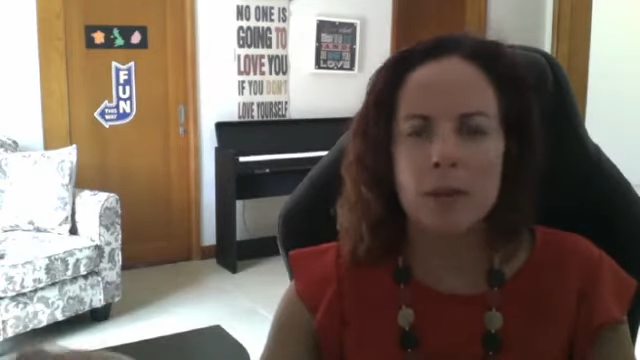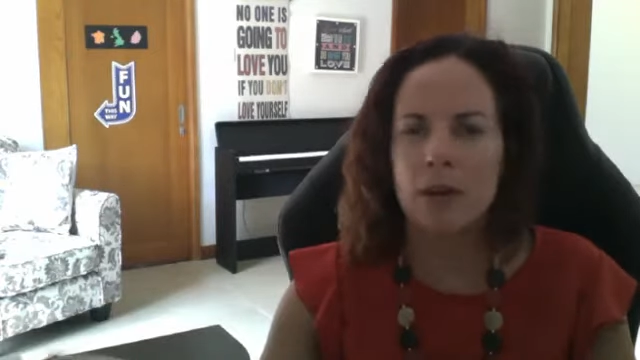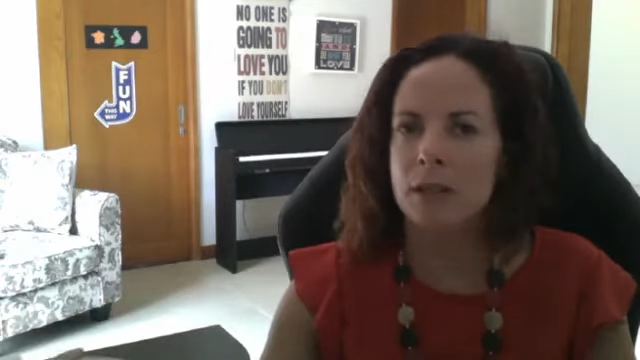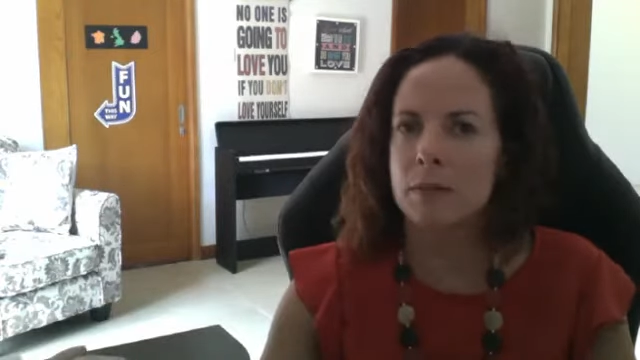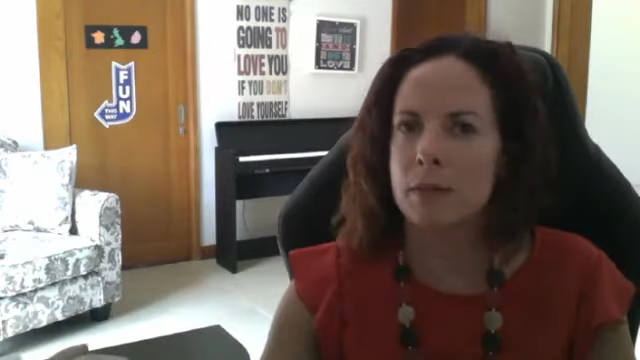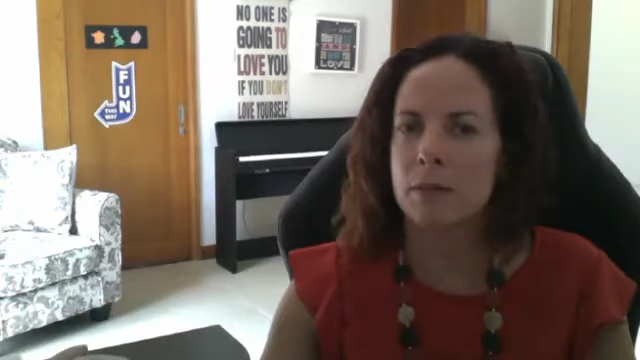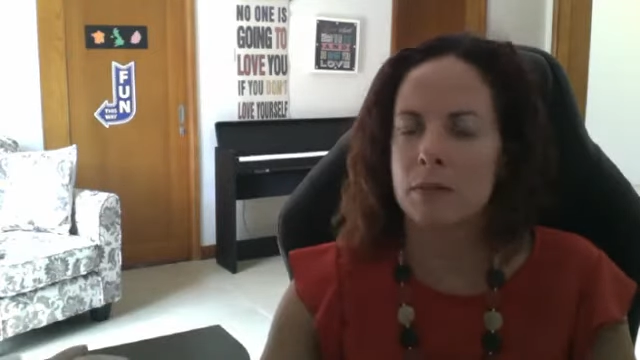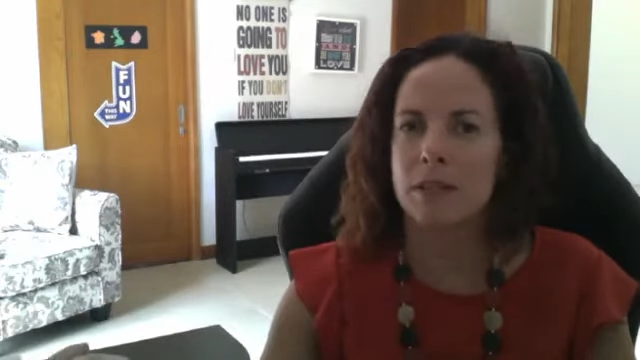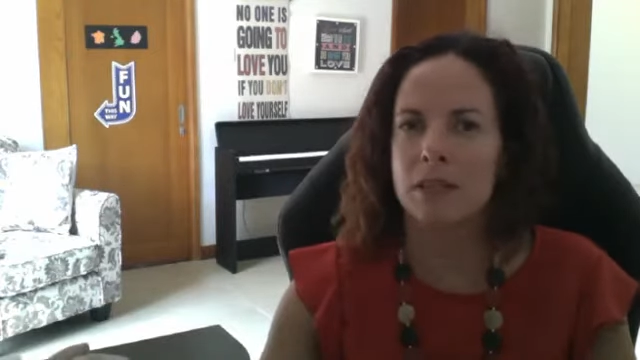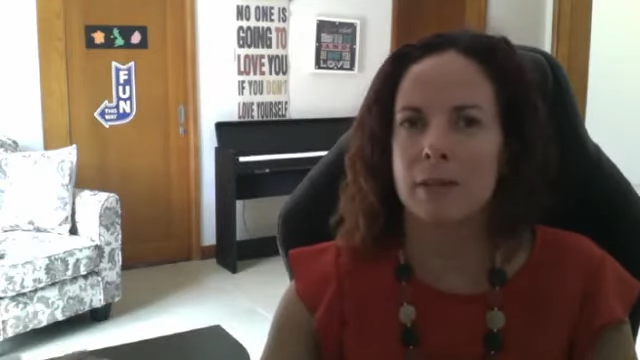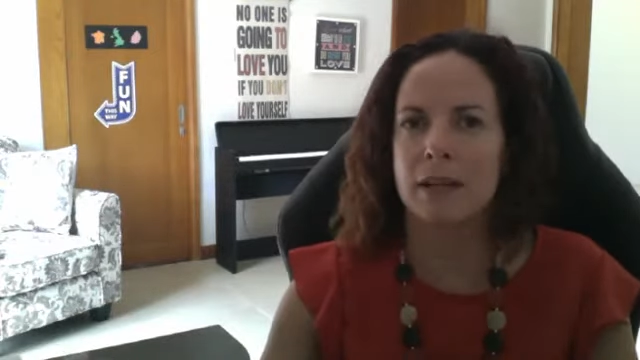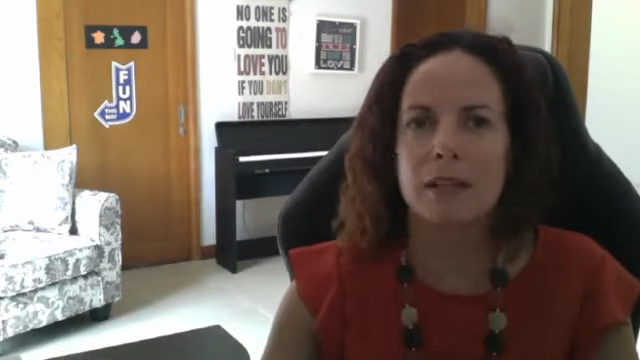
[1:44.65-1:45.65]
Why do people want
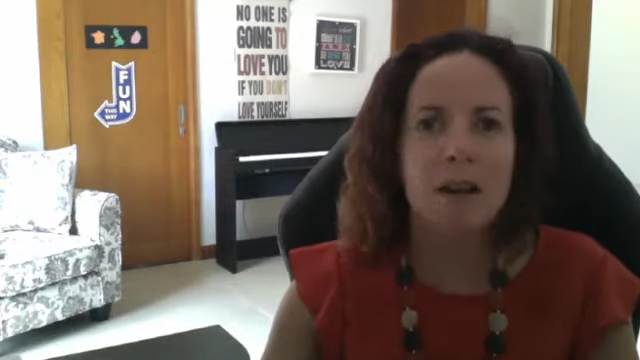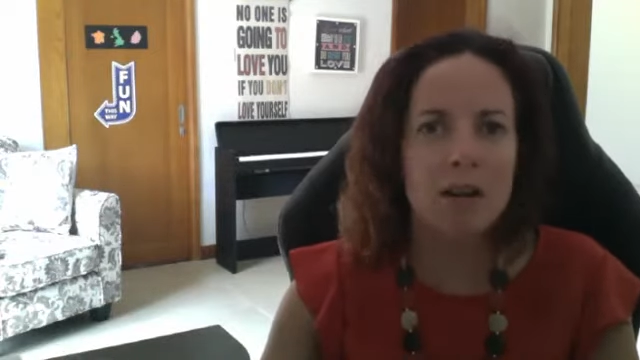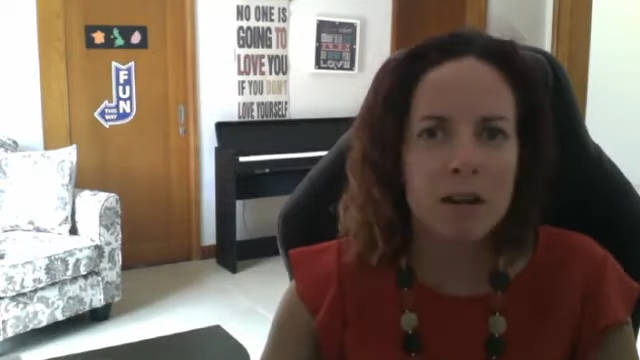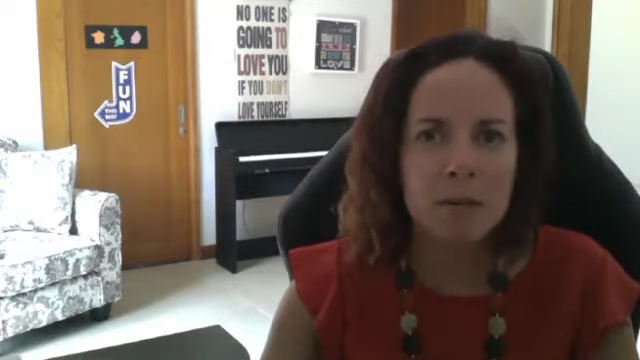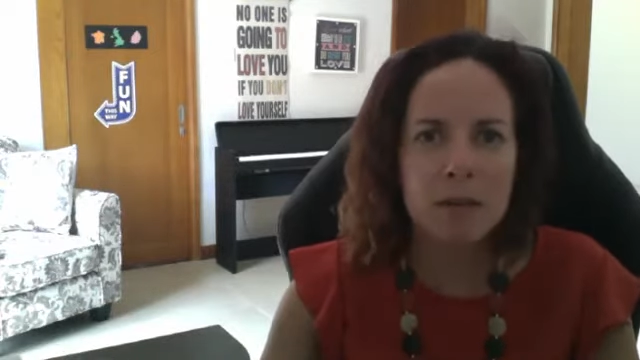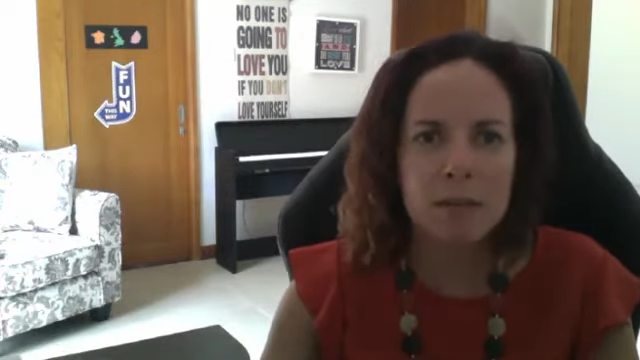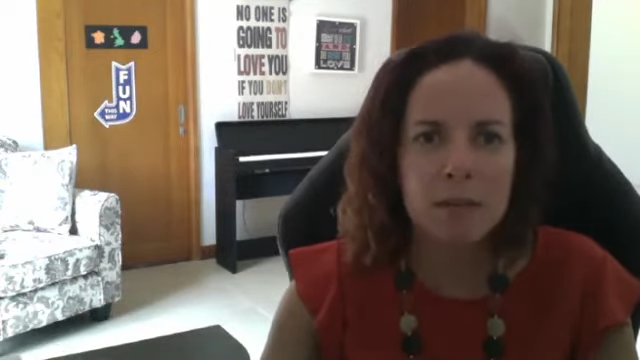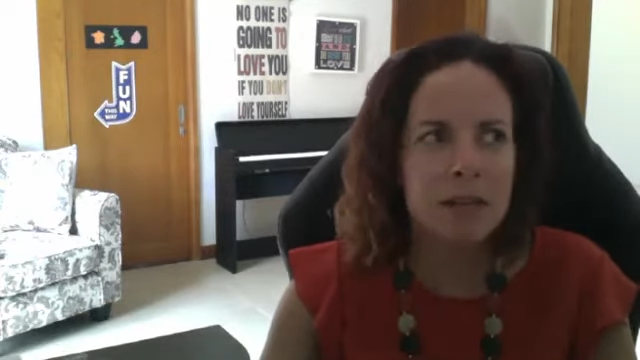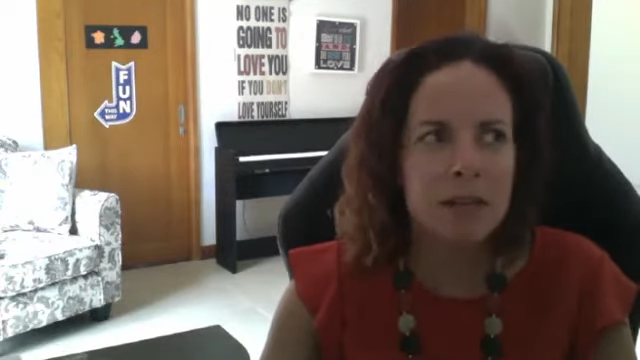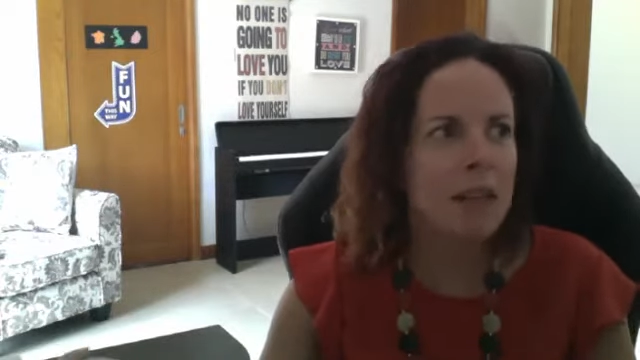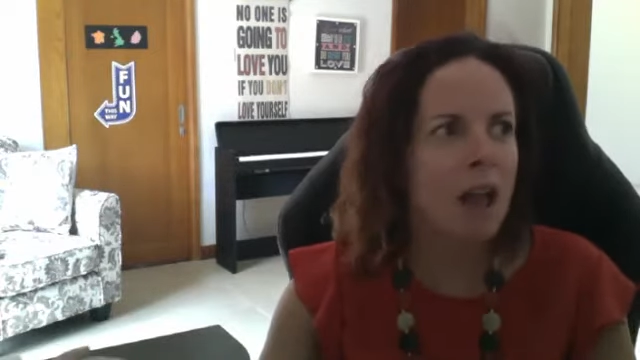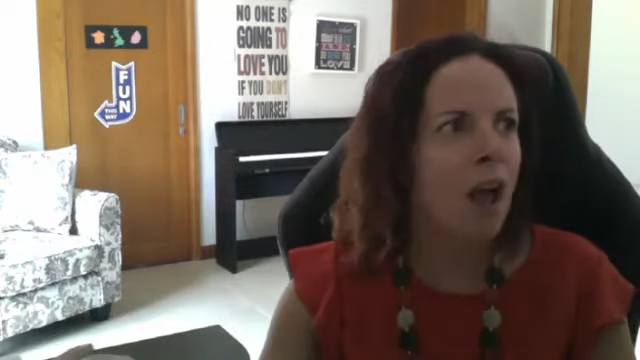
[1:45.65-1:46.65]
to spend time with me?